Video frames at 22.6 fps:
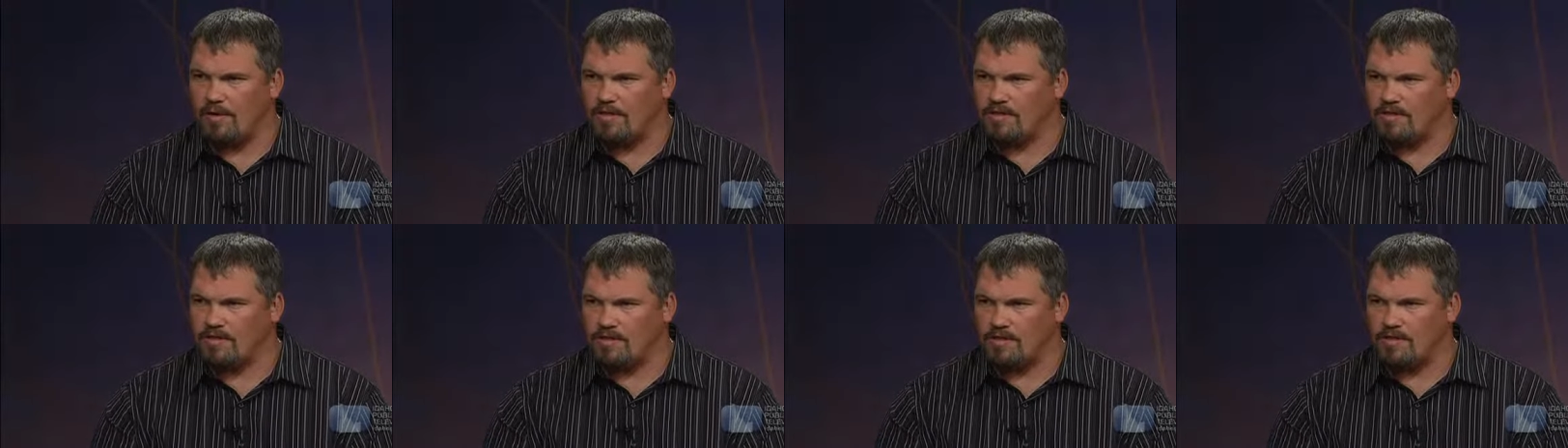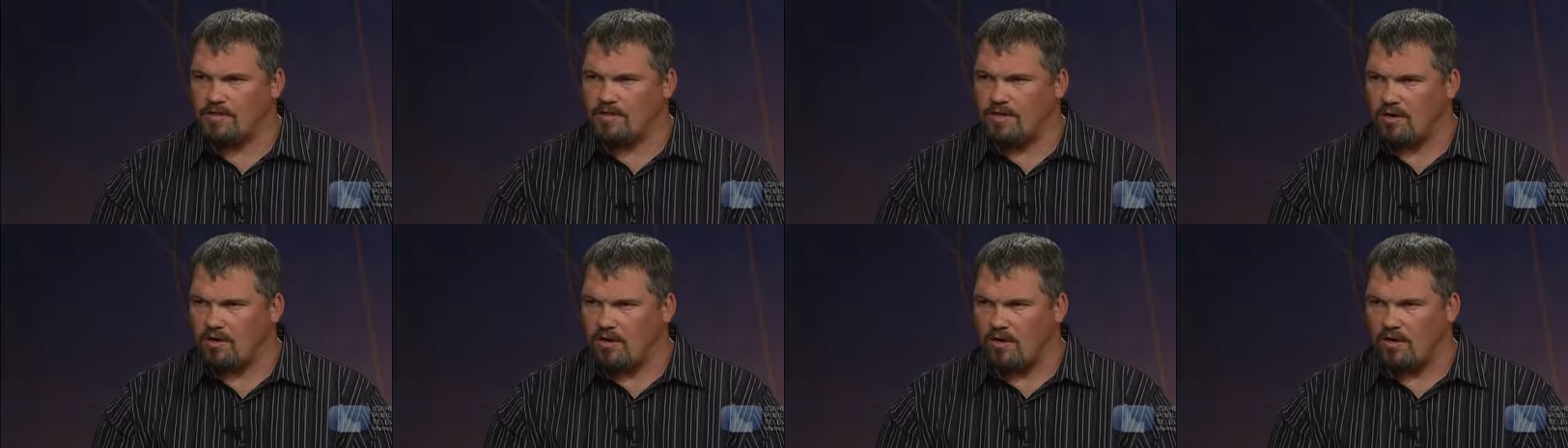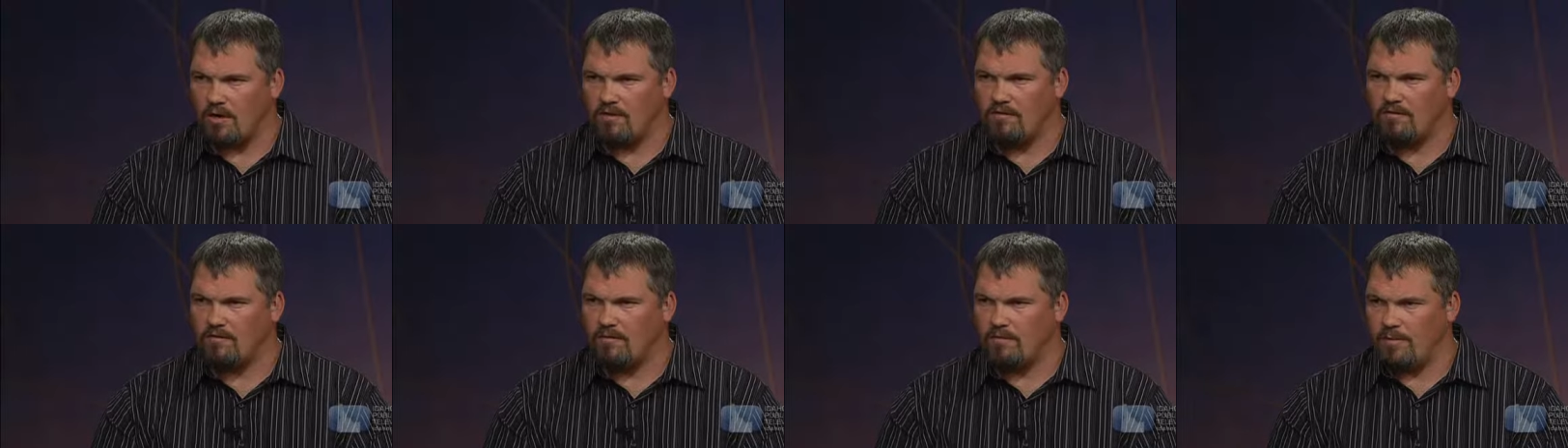It's it's
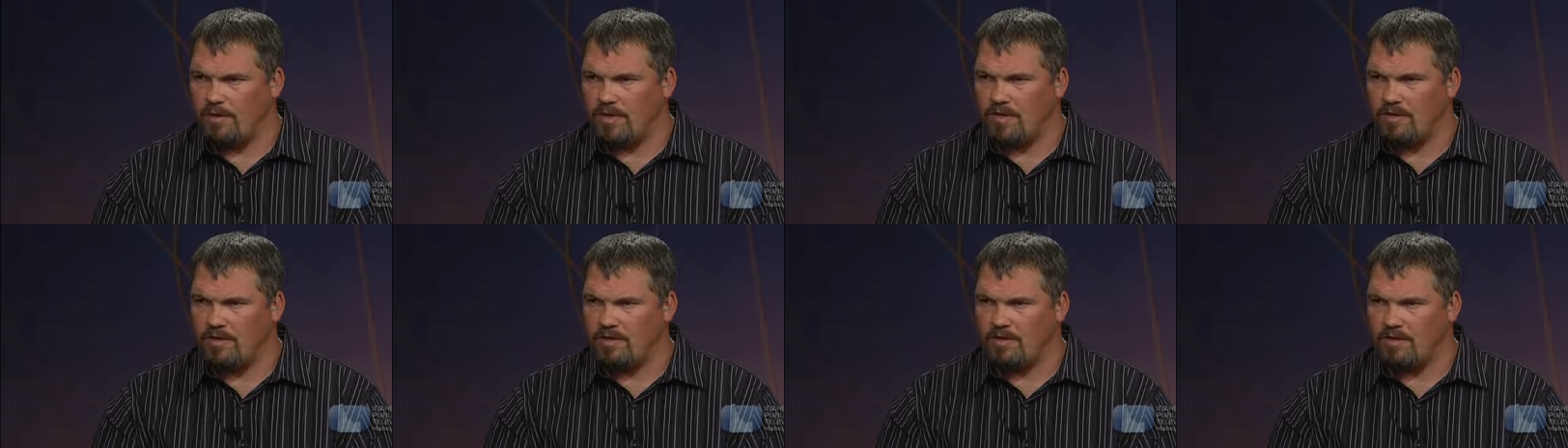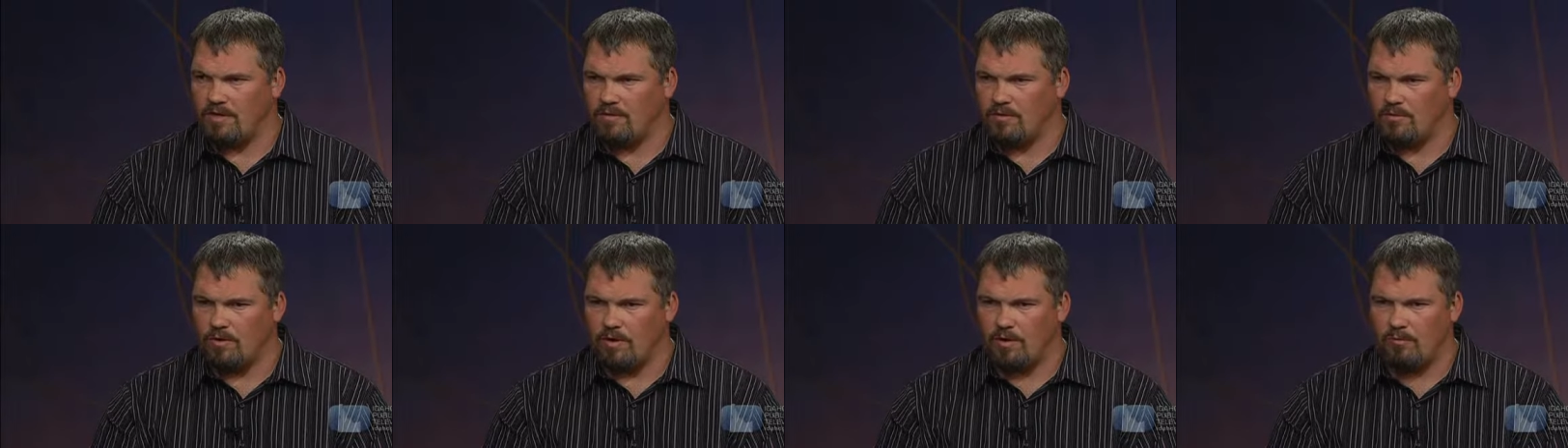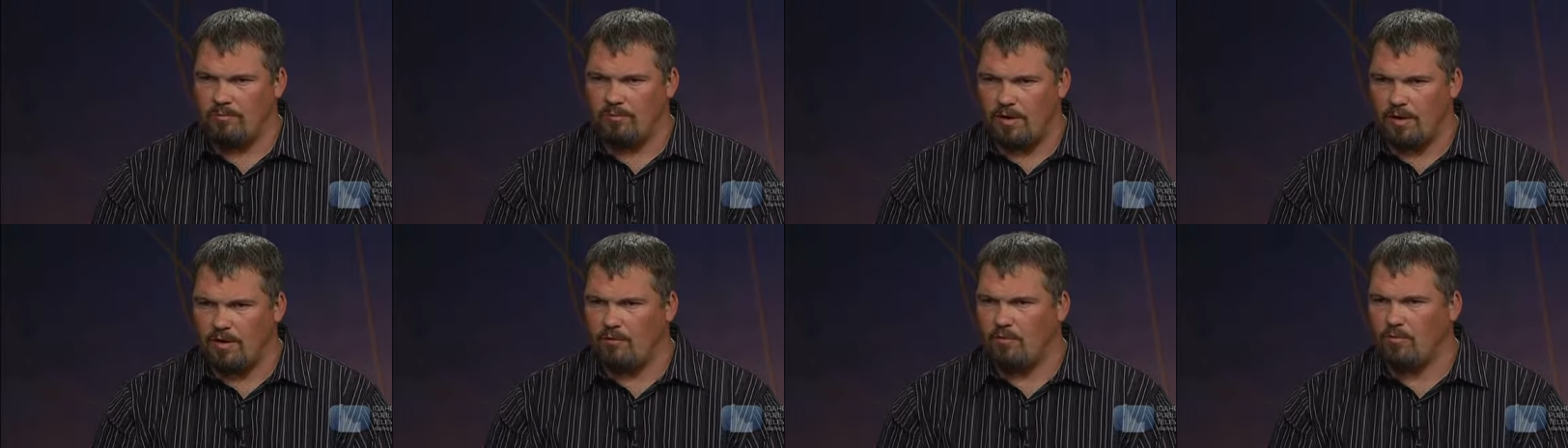hard for me to, to really
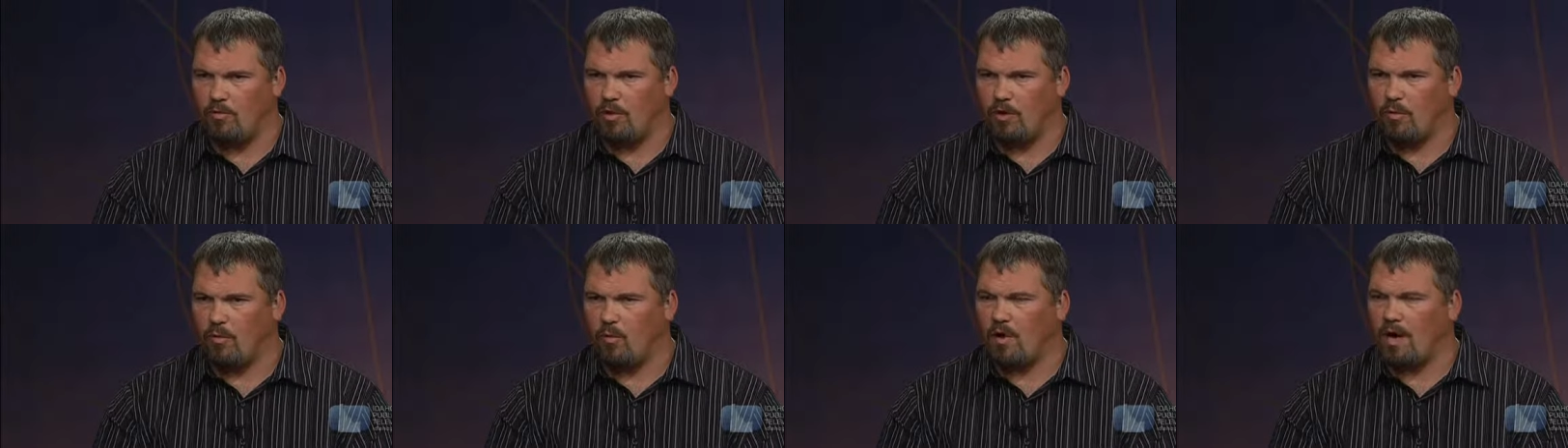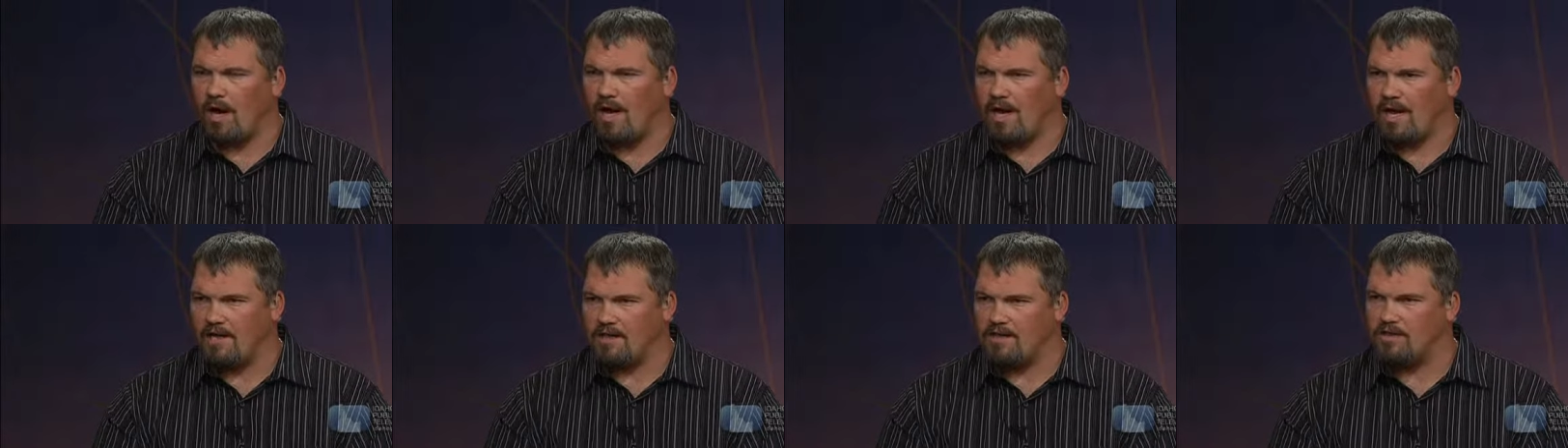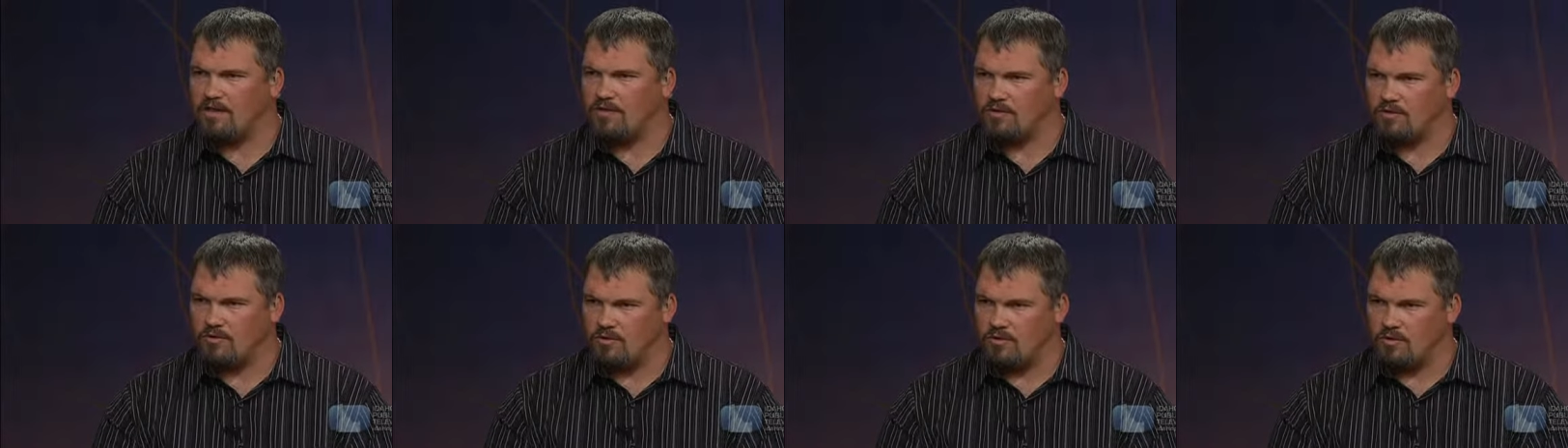pinpoint why I
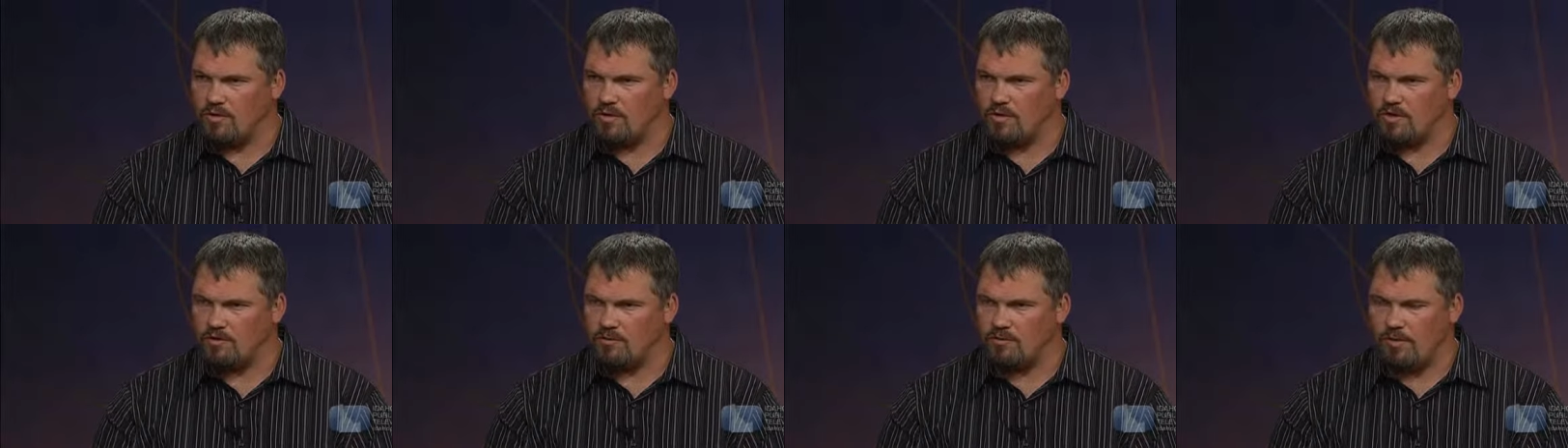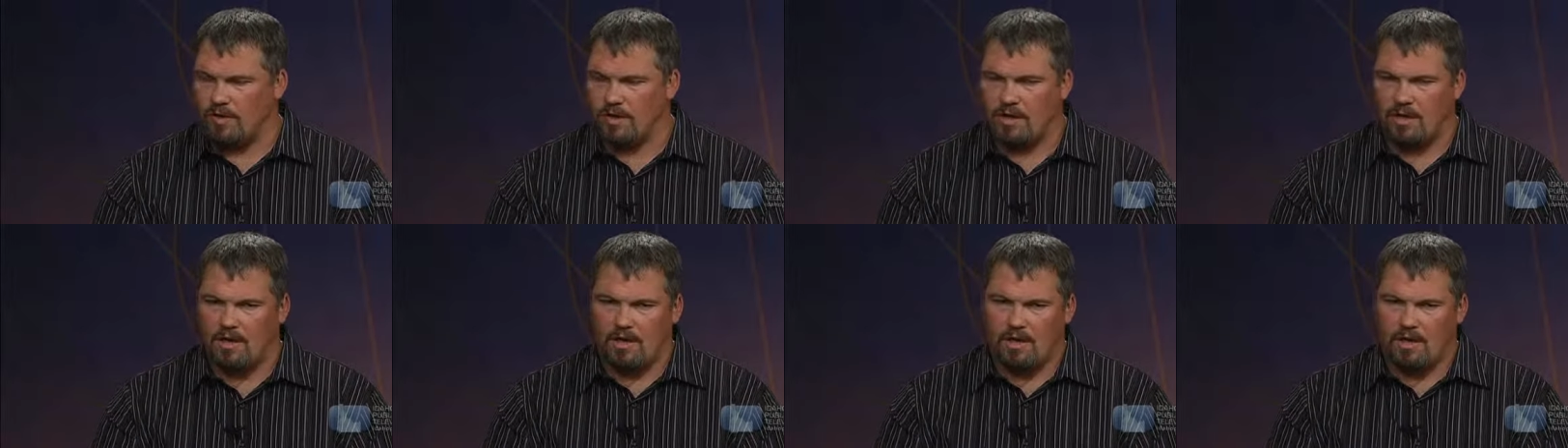chose drugs, but